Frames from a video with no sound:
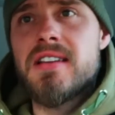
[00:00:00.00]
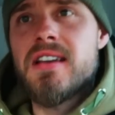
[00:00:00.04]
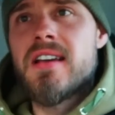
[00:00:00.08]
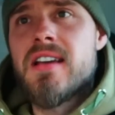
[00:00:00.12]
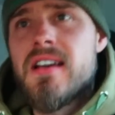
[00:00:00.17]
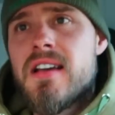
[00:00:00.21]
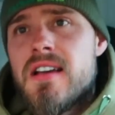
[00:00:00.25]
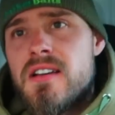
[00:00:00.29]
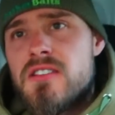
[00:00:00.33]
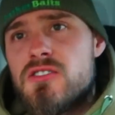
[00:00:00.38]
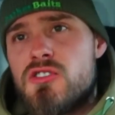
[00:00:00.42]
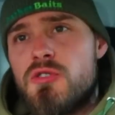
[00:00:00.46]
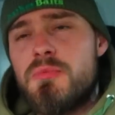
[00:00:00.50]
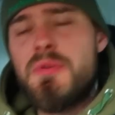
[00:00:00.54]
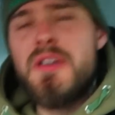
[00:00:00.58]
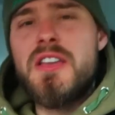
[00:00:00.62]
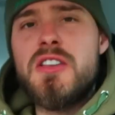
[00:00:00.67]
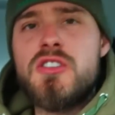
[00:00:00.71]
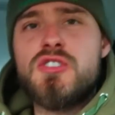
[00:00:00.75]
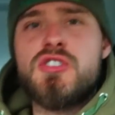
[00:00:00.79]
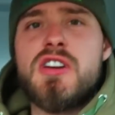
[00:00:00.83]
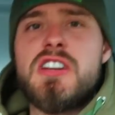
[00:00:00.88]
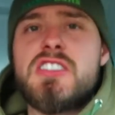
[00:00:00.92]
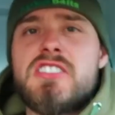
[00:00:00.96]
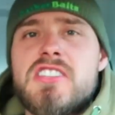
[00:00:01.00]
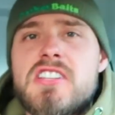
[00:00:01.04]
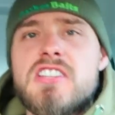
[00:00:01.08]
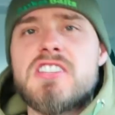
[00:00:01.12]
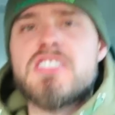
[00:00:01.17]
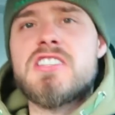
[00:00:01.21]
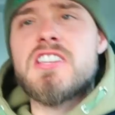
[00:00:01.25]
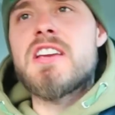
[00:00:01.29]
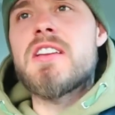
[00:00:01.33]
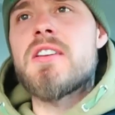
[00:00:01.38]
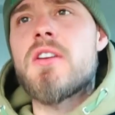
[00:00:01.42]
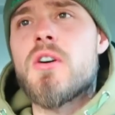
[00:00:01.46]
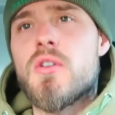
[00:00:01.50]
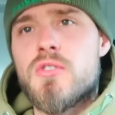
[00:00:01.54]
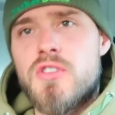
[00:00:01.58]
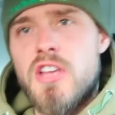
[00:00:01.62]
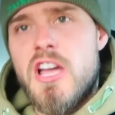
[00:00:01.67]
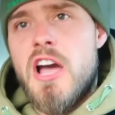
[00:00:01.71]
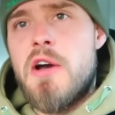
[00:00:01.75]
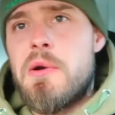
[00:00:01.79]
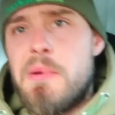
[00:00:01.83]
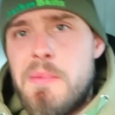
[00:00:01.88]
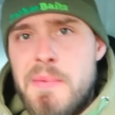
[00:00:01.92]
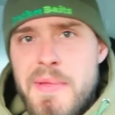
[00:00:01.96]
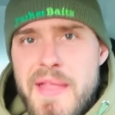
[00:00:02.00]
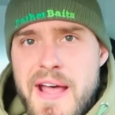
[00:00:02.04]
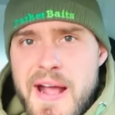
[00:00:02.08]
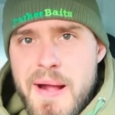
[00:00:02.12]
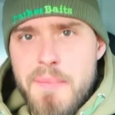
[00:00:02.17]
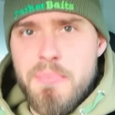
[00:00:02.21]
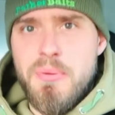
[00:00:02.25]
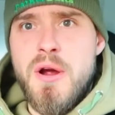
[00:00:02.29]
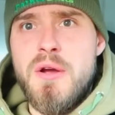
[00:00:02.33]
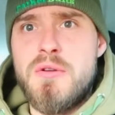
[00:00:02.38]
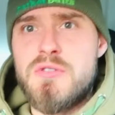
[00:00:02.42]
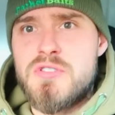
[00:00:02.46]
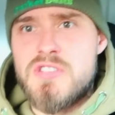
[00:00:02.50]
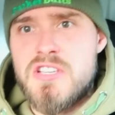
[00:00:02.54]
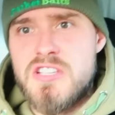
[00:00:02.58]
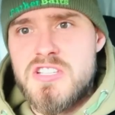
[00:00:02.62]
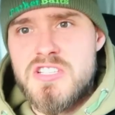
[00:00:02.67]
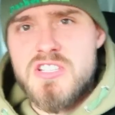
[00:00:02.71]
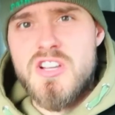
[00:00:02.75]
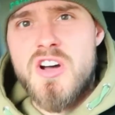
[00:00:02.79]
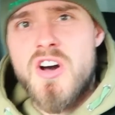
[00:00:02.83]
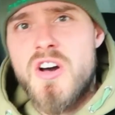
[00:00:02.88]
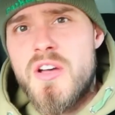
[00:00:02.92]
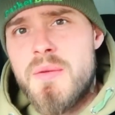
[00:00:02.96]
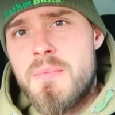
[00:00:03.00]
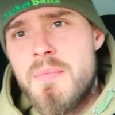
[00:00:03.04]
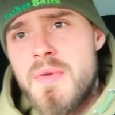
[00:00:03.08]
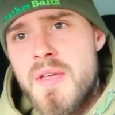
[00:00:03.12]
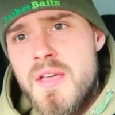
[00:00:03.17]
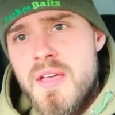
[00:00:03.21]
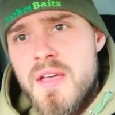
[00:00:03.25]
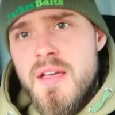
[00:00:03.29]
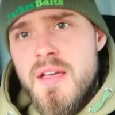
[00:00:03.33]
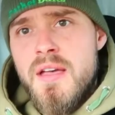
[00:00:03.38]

So it'd be interesting to see not to go with that approach this time.